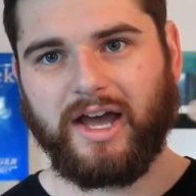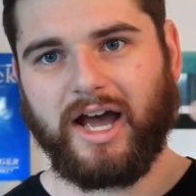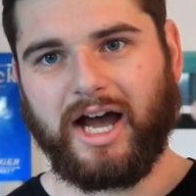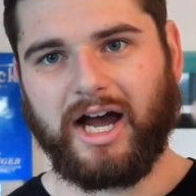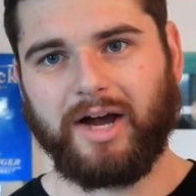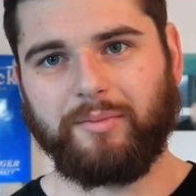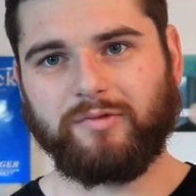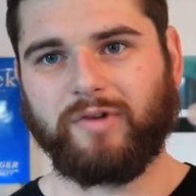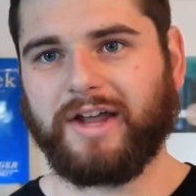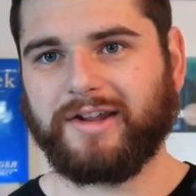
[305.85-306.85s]

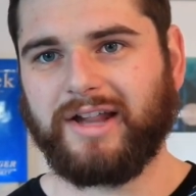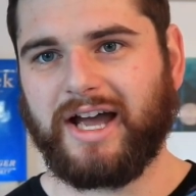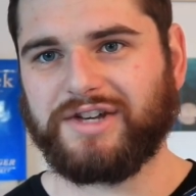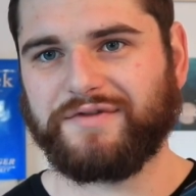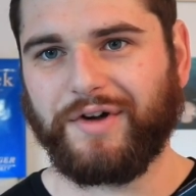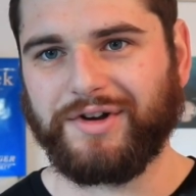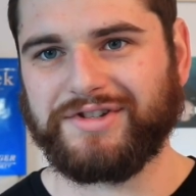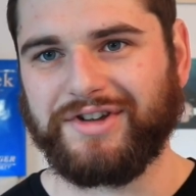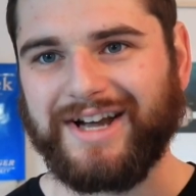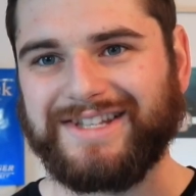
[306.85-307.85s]
Rather large font
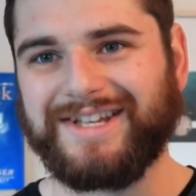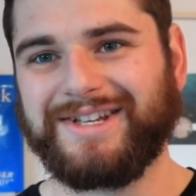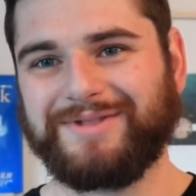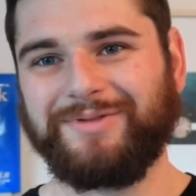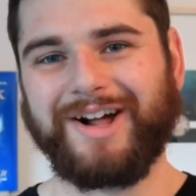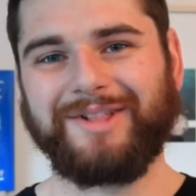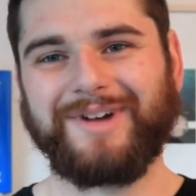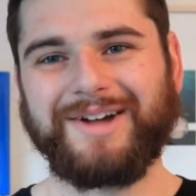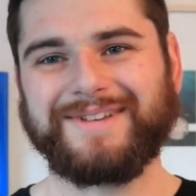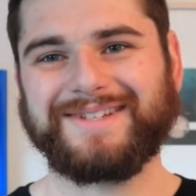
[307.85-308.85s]
size as well
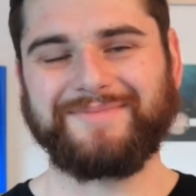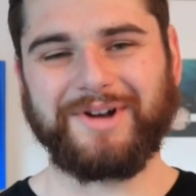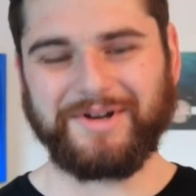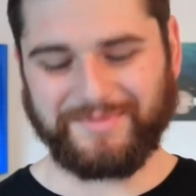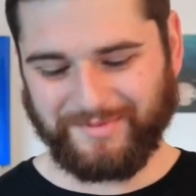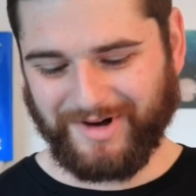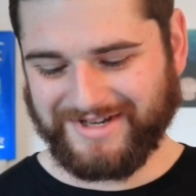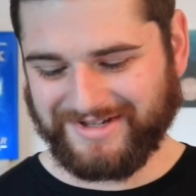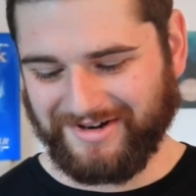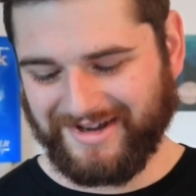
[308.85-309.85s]
by Mr. Mohnish Pabrai.
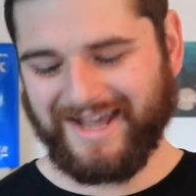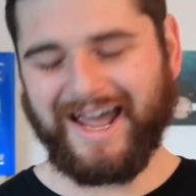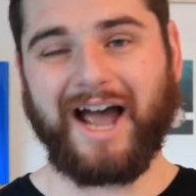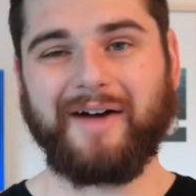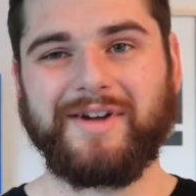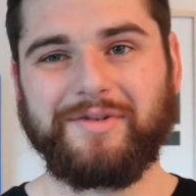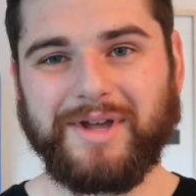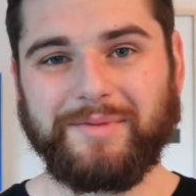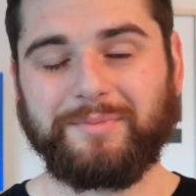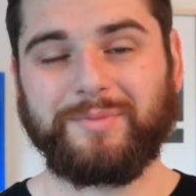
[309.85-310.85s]
So it'll be
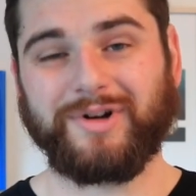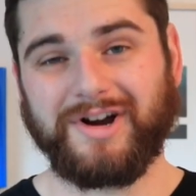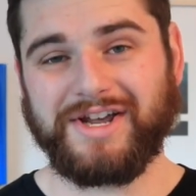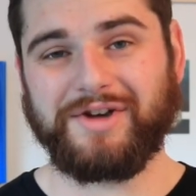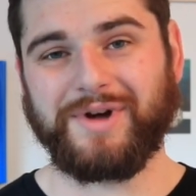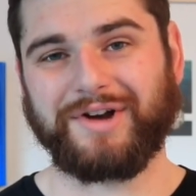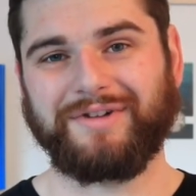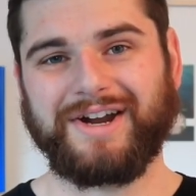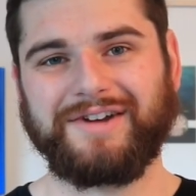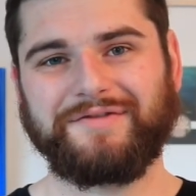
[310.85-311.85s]
a pretty quick
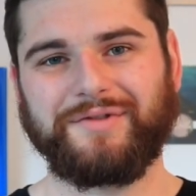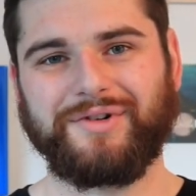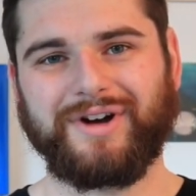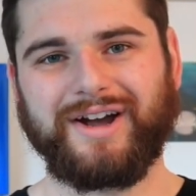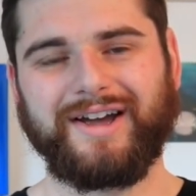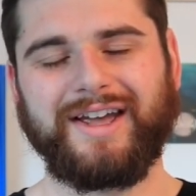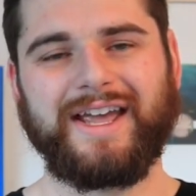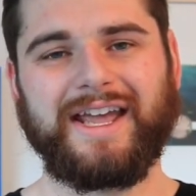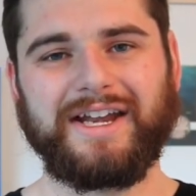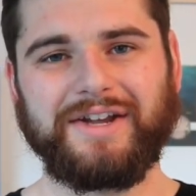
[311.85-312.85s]
read for
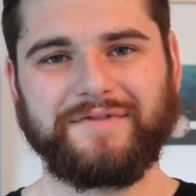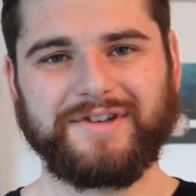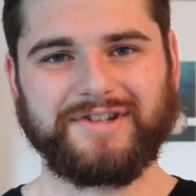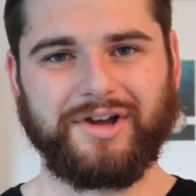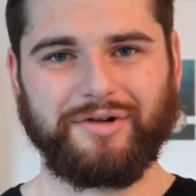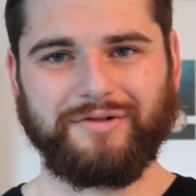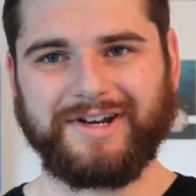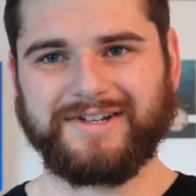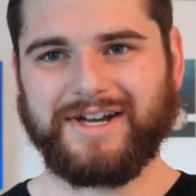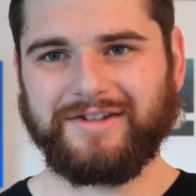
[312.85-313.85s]
any of the slower
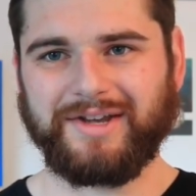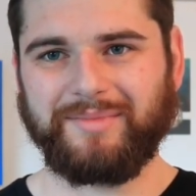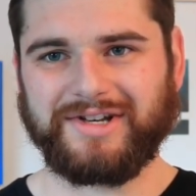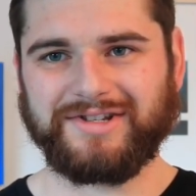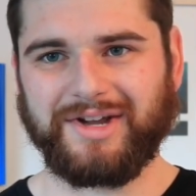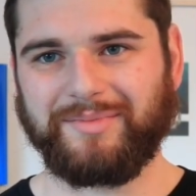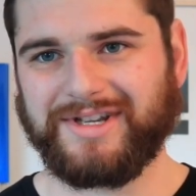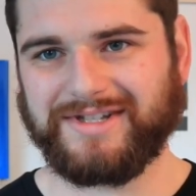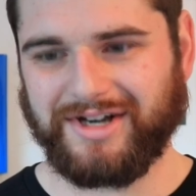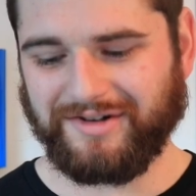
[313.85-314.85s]
readers out there, much like
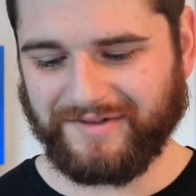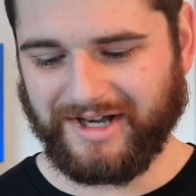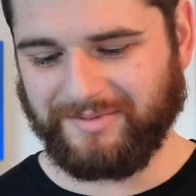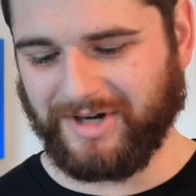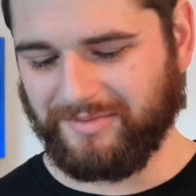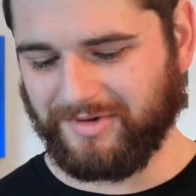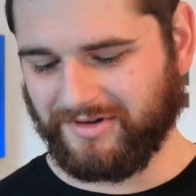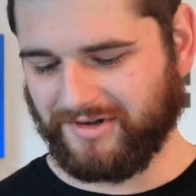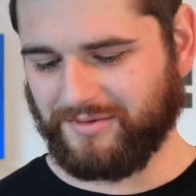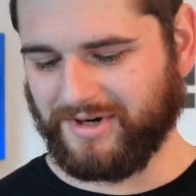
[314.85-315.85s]
myself. I'm not
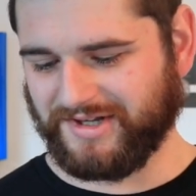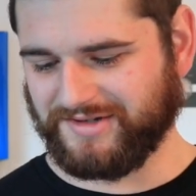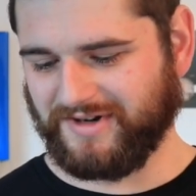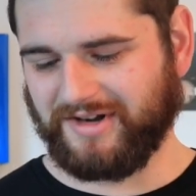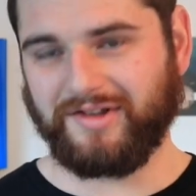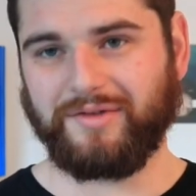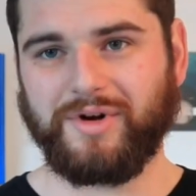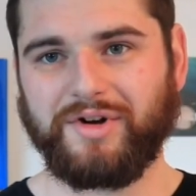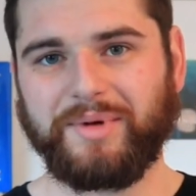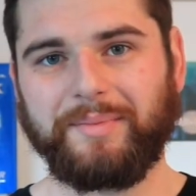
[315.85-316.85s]
the quickest reader in the
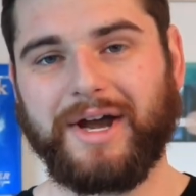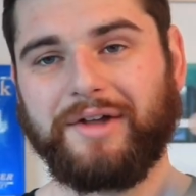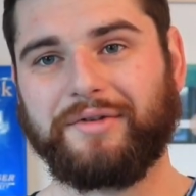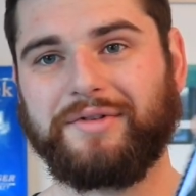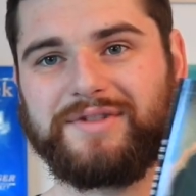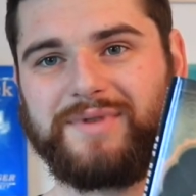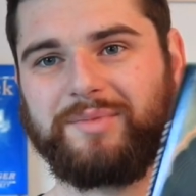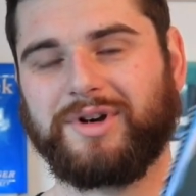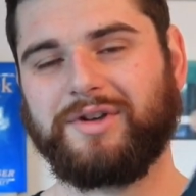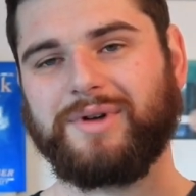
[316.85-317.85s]
world, but powered through this one
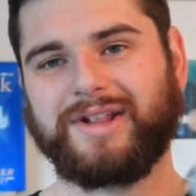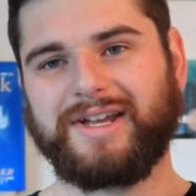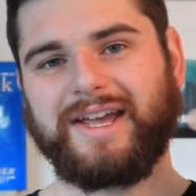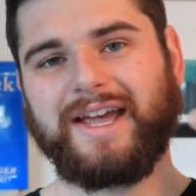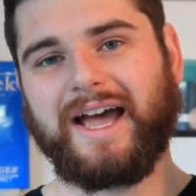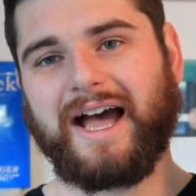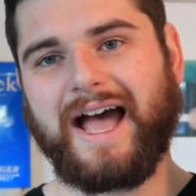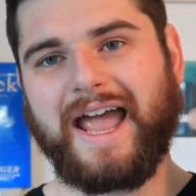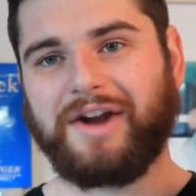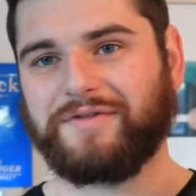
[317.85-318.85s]
pretty quickly.
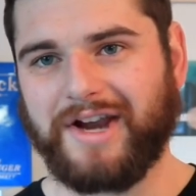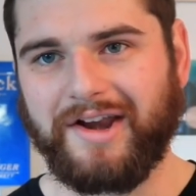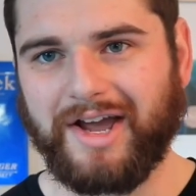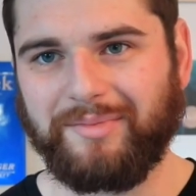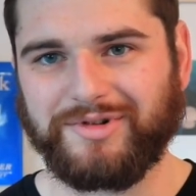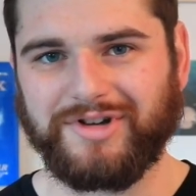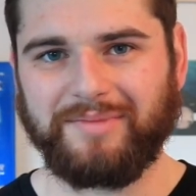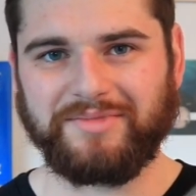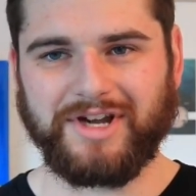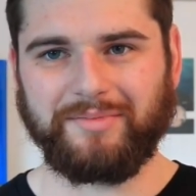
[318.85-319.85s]
And I've done it a couple
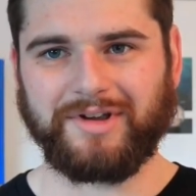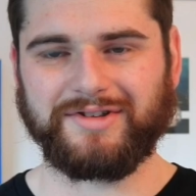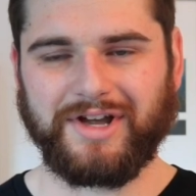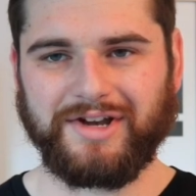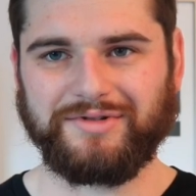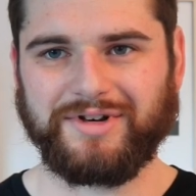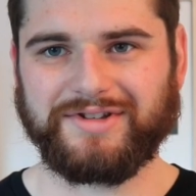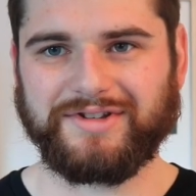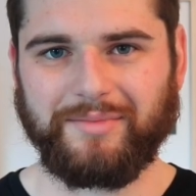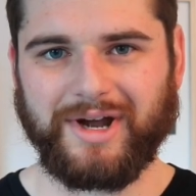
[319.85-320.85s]
times now because I enjoyed it
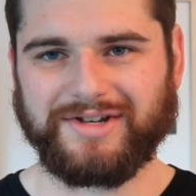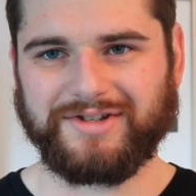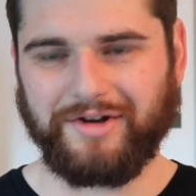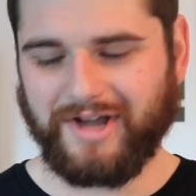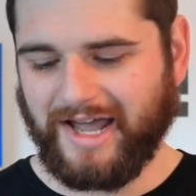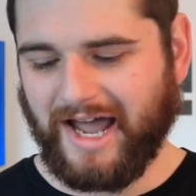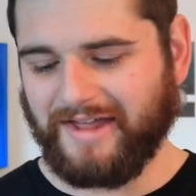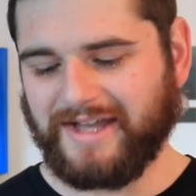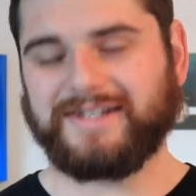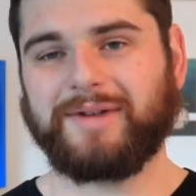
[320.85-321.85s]
so much. So
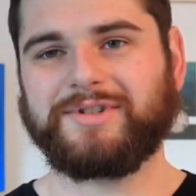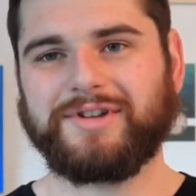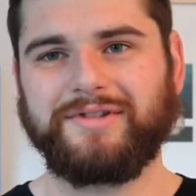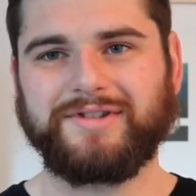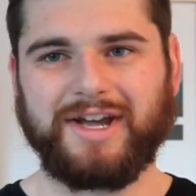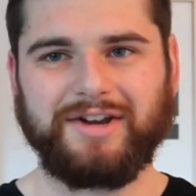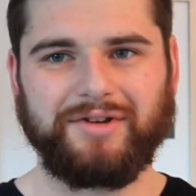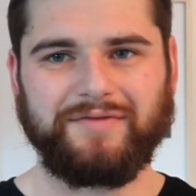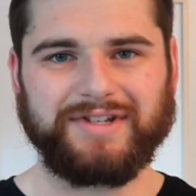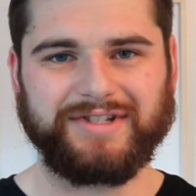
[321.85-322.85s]
that's number two, The Dhandho
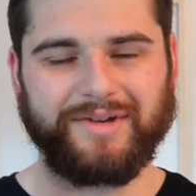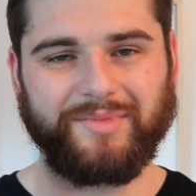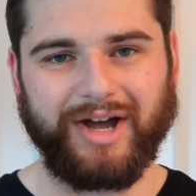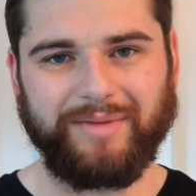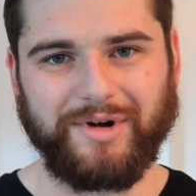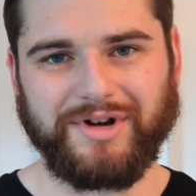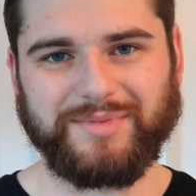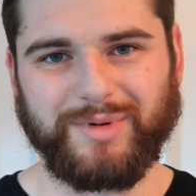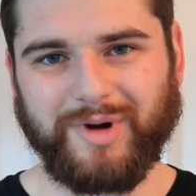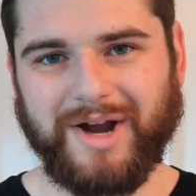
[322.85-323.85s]
Investor by Mohnish
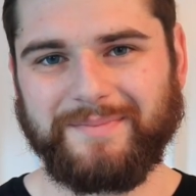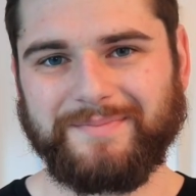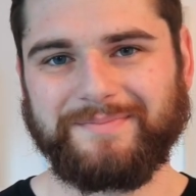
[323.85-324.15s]
Pabrai.